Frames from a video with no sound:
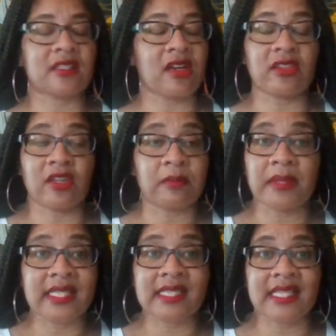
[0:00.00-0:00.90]
start their own
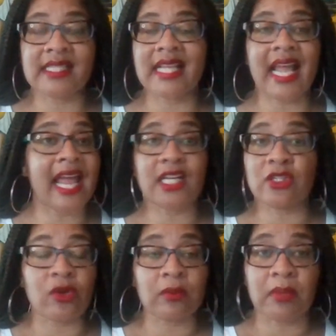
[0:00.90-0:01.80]
business
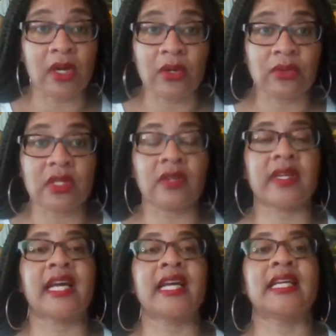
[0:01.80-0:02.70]
and or both,
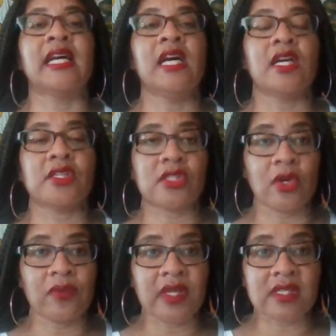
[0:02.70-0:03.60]
okay?
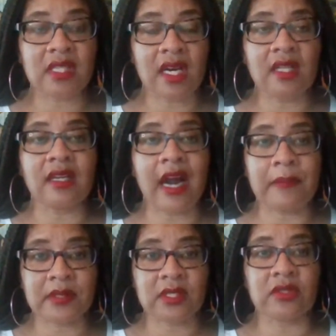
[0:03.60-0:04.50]
So there's other
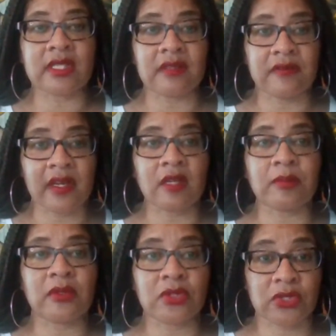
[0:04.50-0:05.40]
opportunities
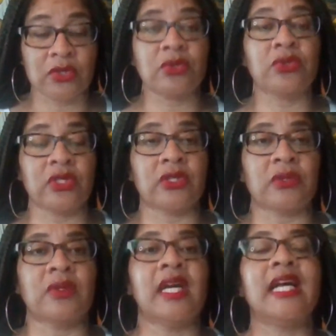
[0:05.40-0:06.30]
available to
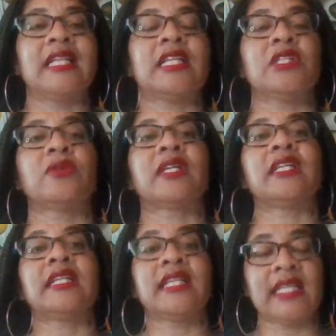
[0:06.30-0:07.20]
you that you
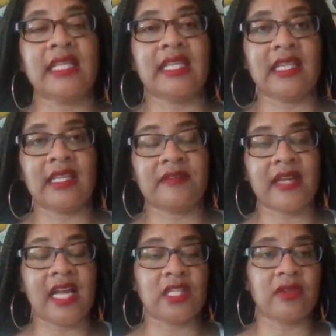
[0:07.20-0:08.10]
can leave,
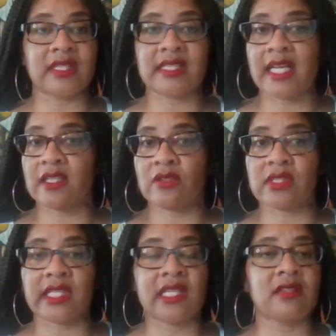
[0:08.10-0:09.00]
and you can take
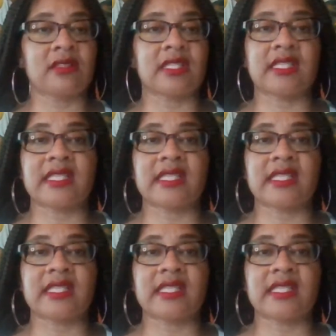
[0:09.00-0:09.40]
those skills and